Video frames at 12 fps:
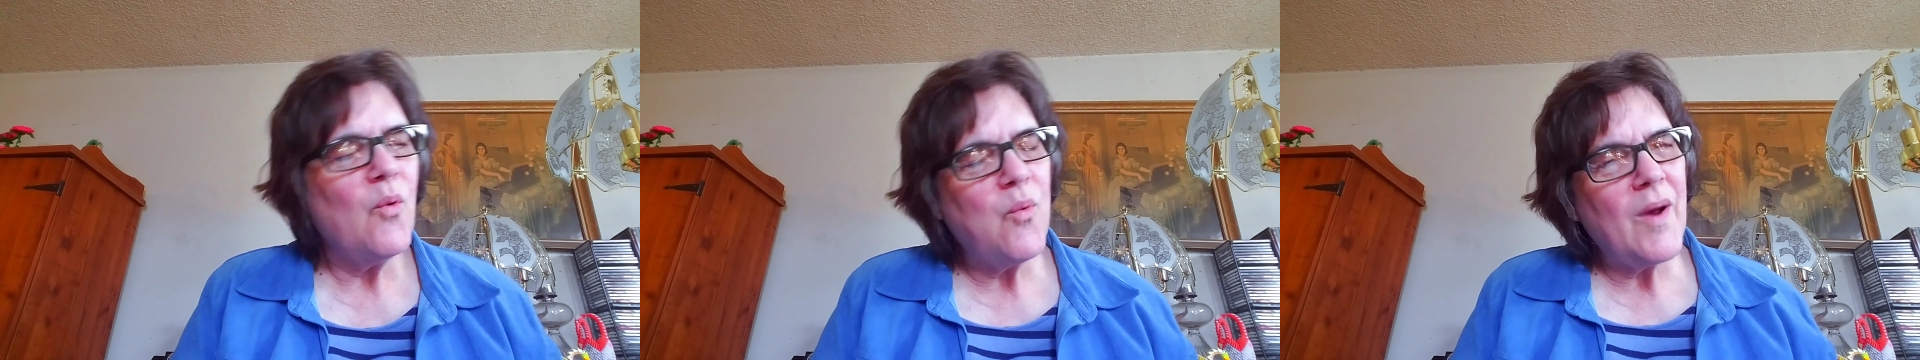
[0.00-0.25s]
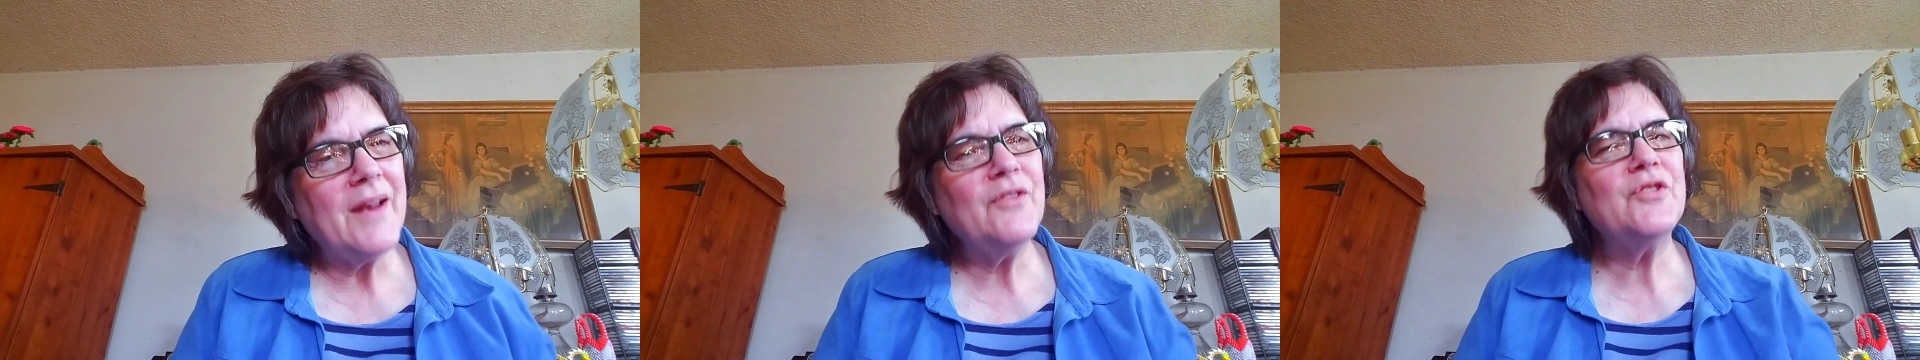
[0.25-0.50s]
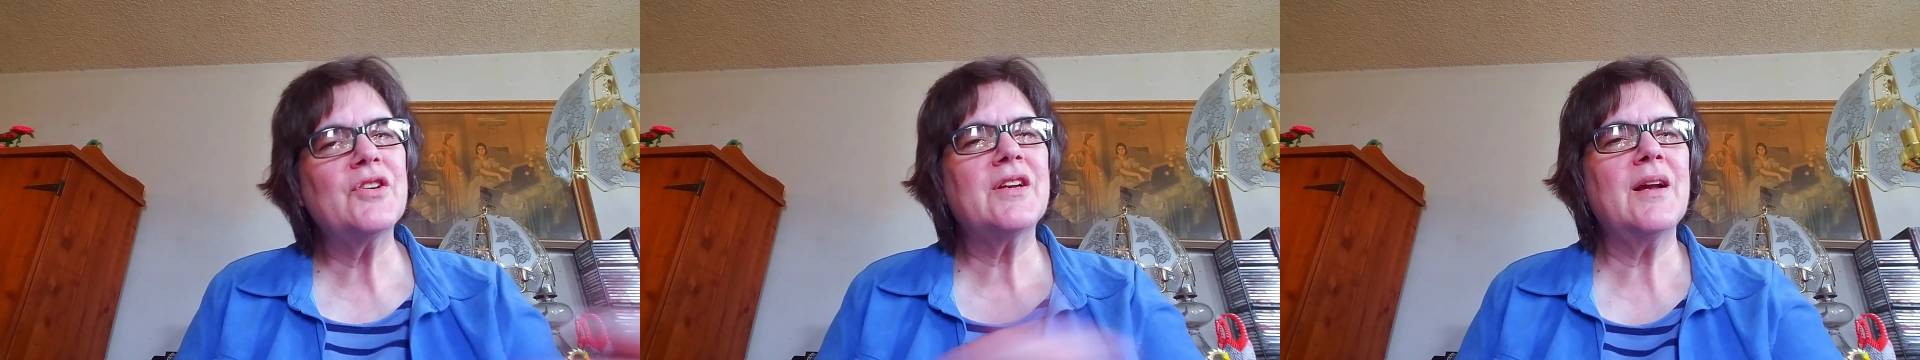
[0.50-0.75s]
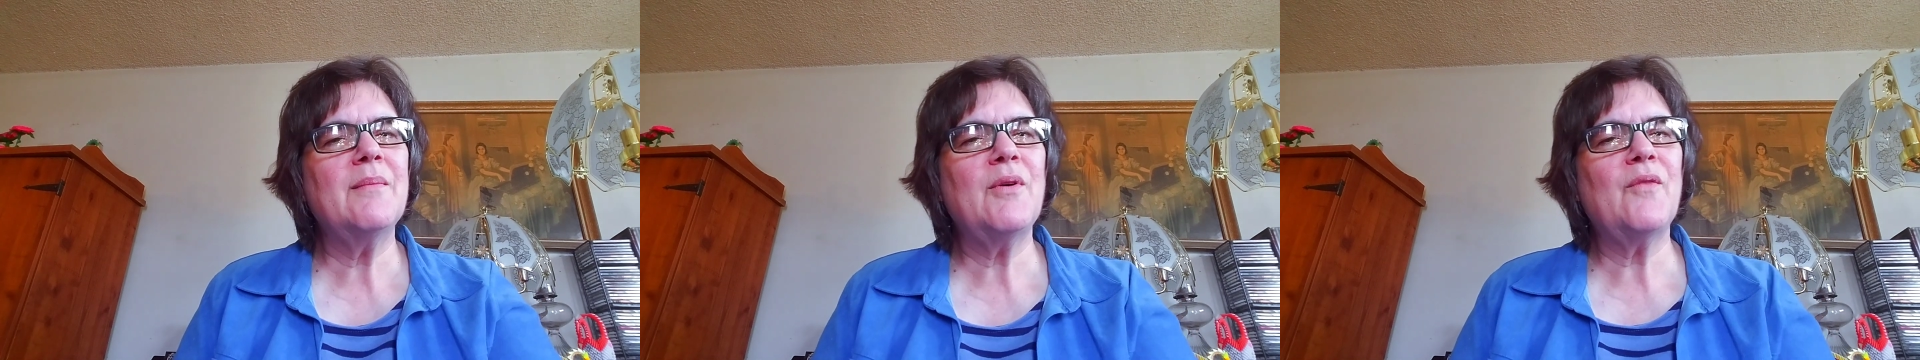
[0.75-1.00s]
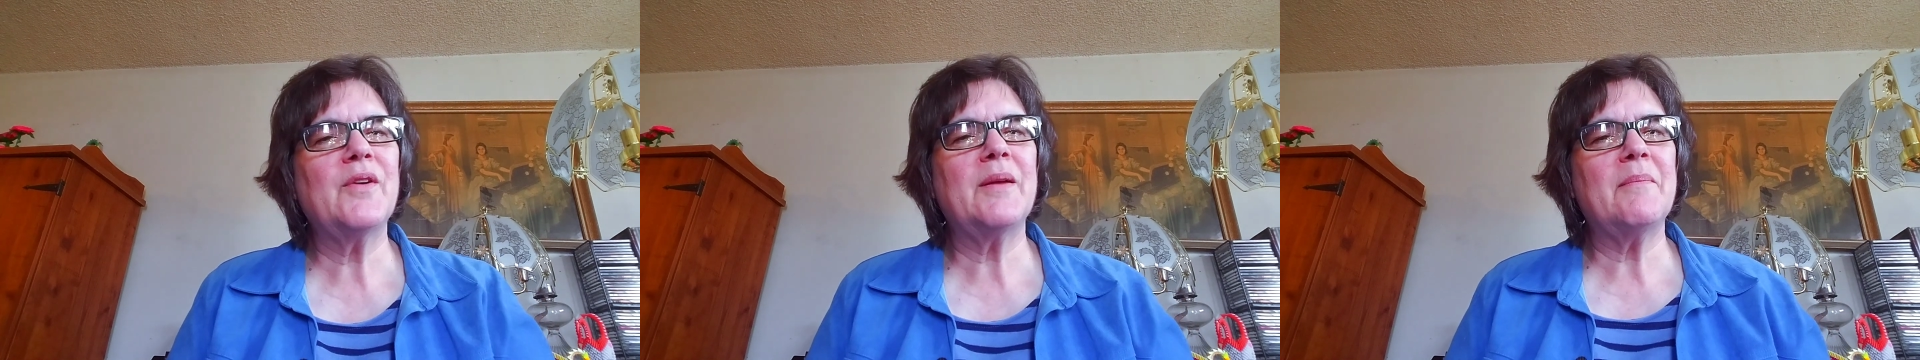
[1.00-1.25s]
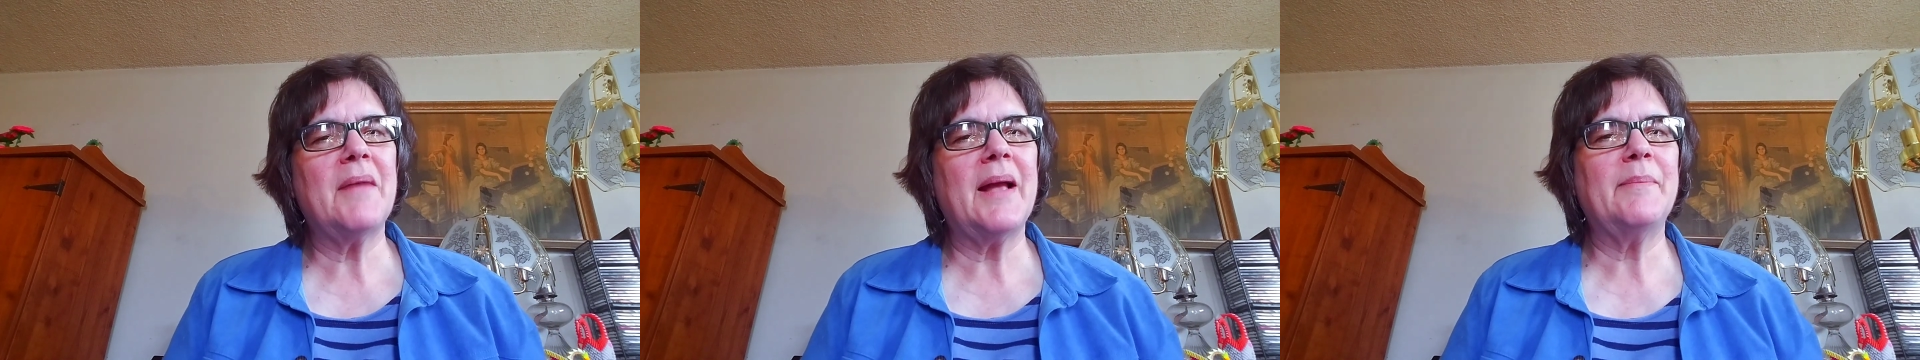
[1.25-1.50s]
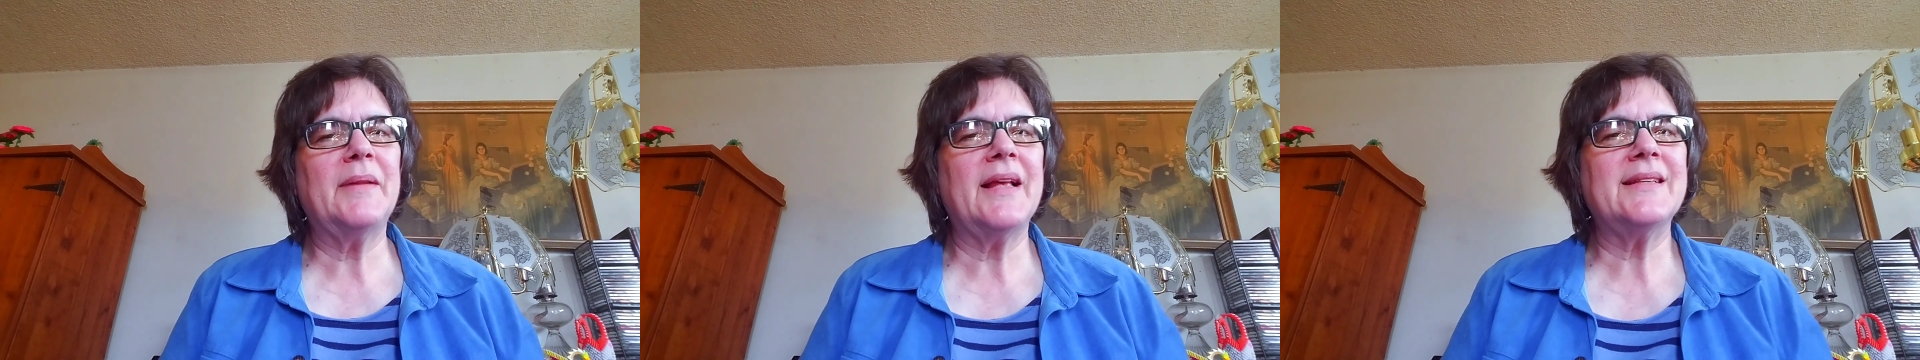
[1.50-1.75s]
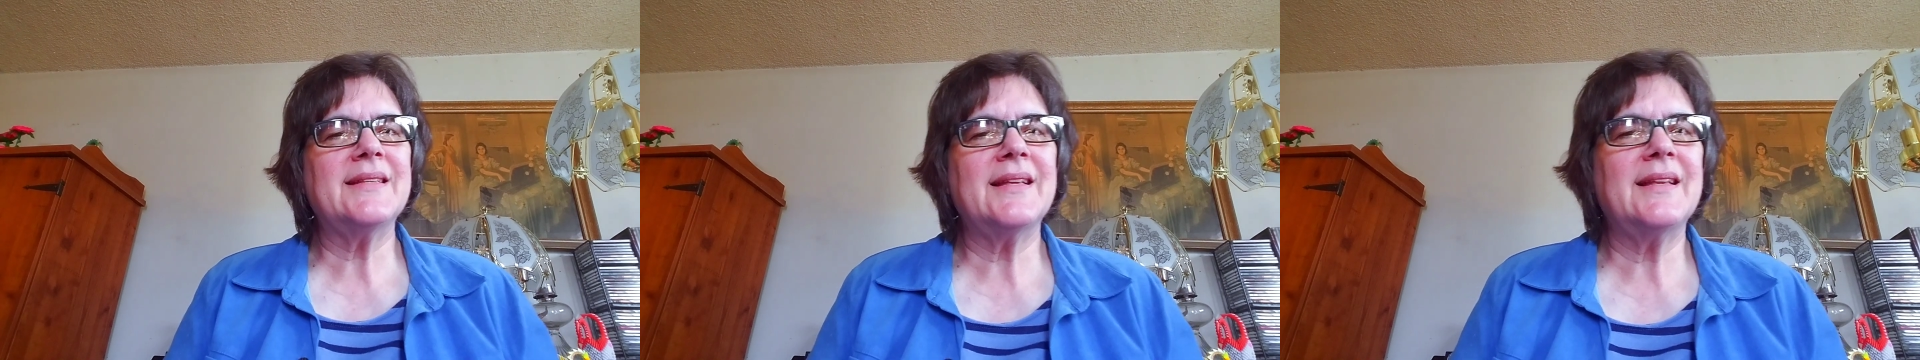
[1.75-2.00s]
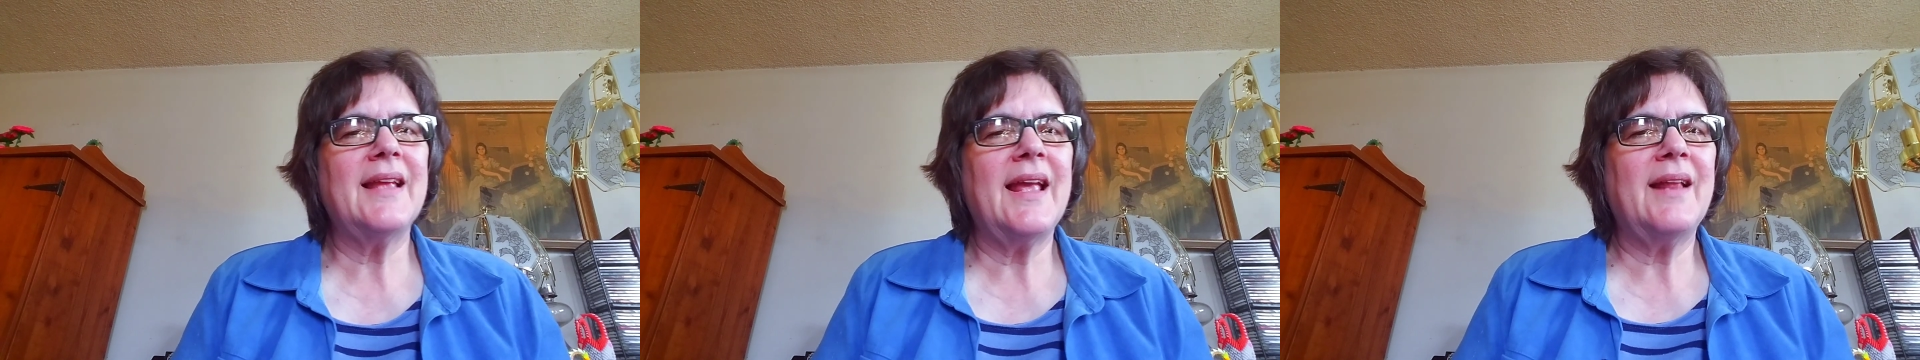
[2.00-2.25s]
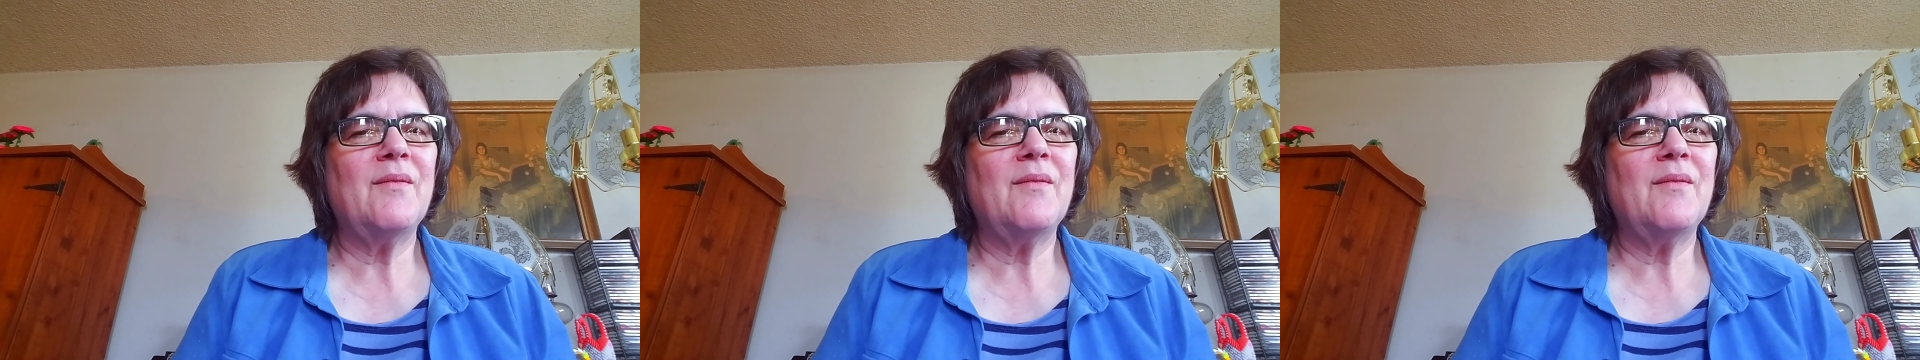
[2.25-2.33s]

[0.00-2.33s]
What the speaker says: Why don't you come over to my place and